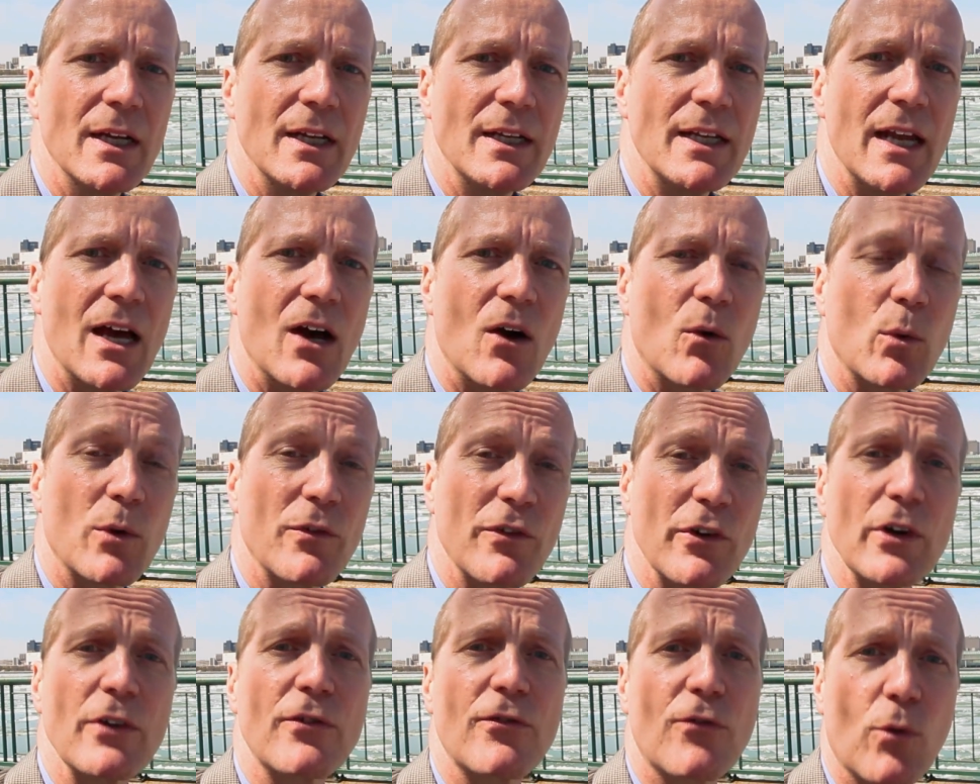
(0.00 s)
Now, we're
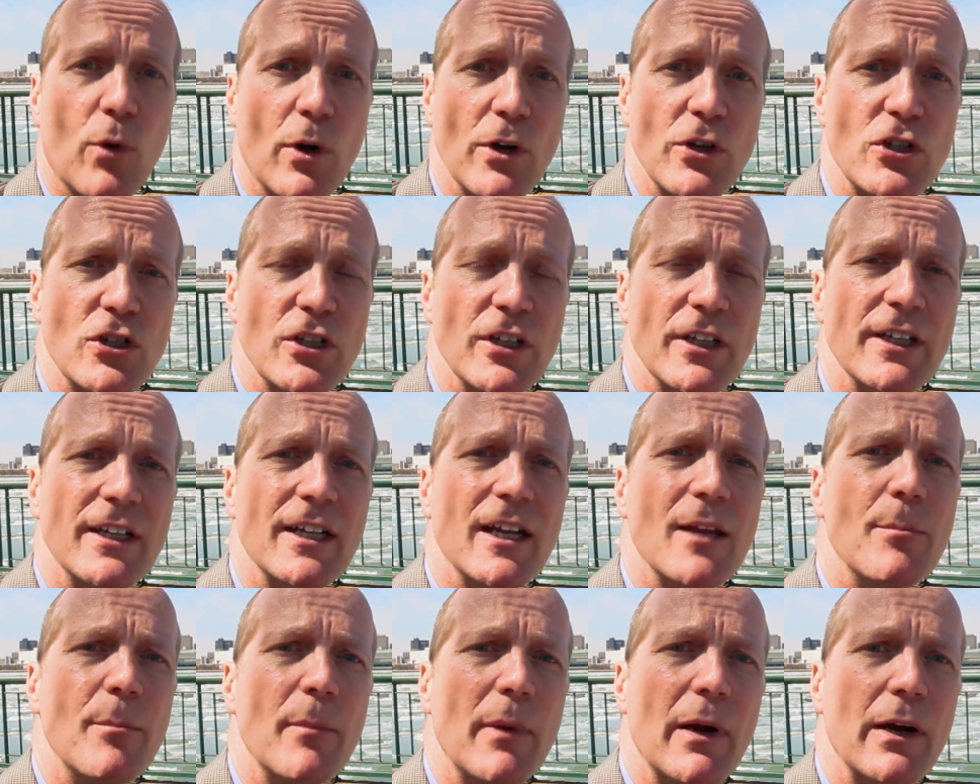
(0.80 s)
very fortunate
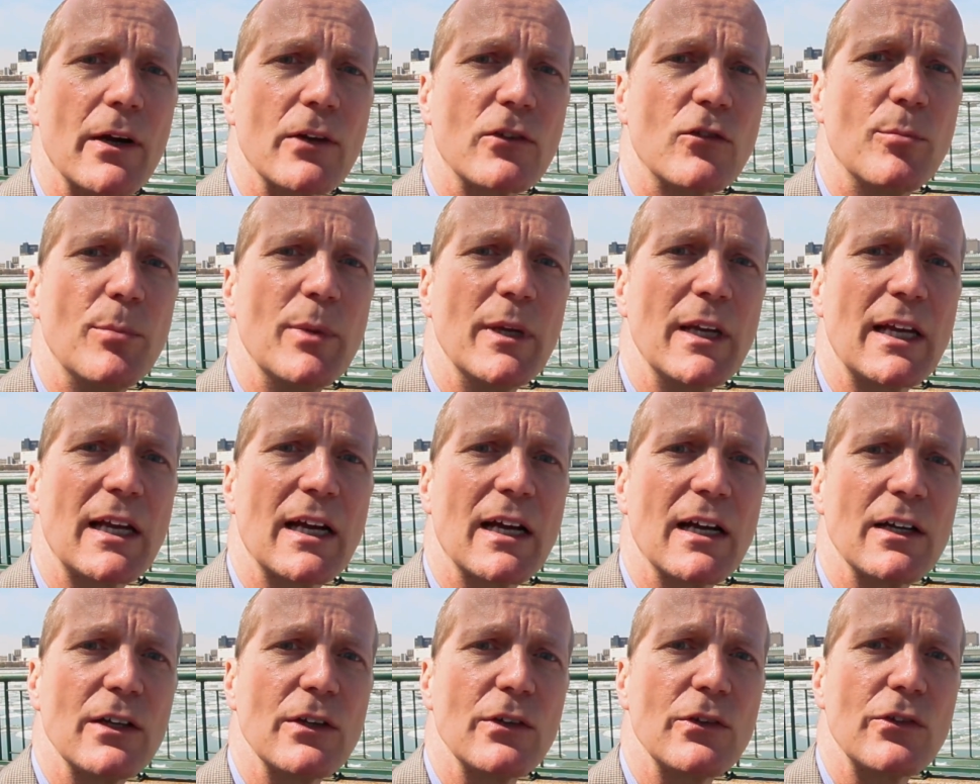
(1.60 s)
at Merits
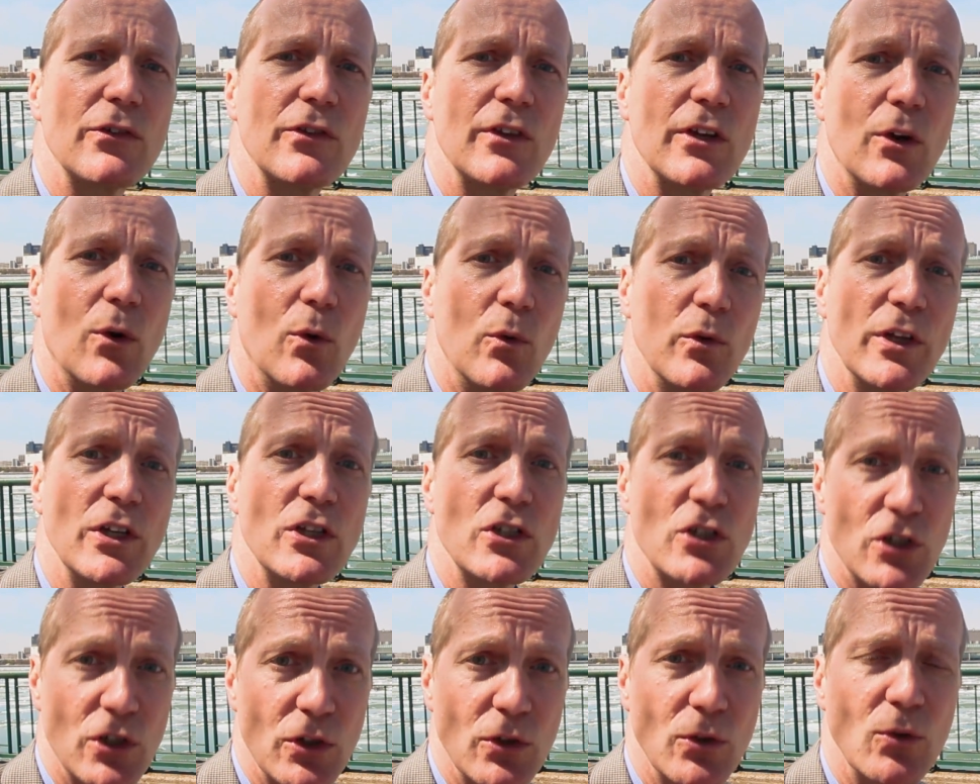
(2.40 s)
because the only
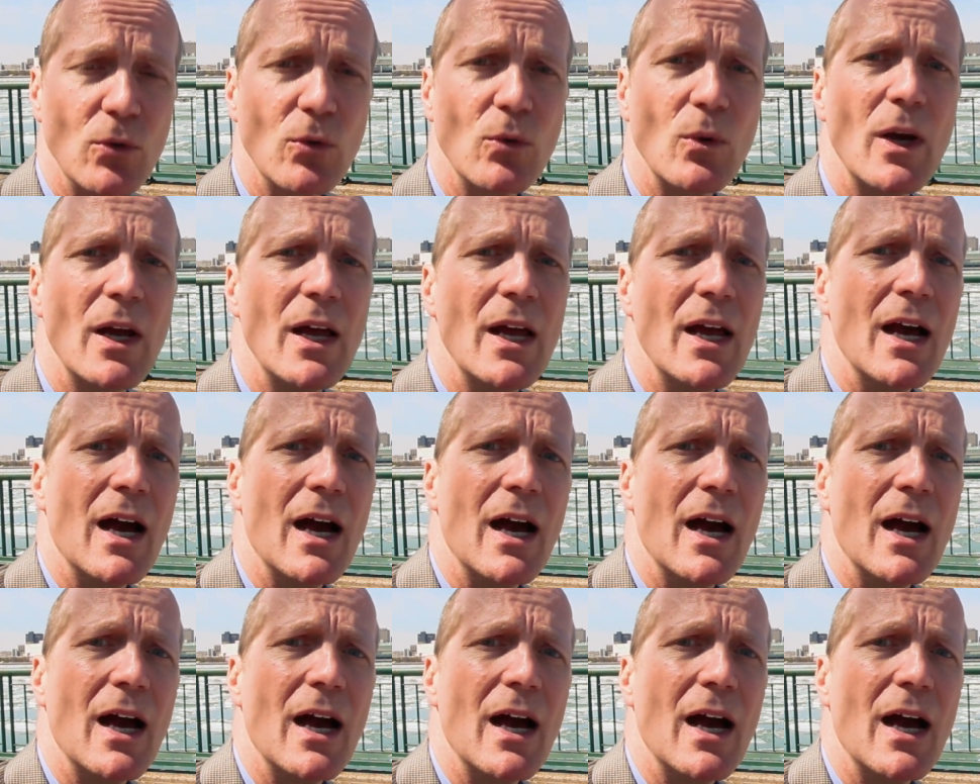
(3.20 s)
two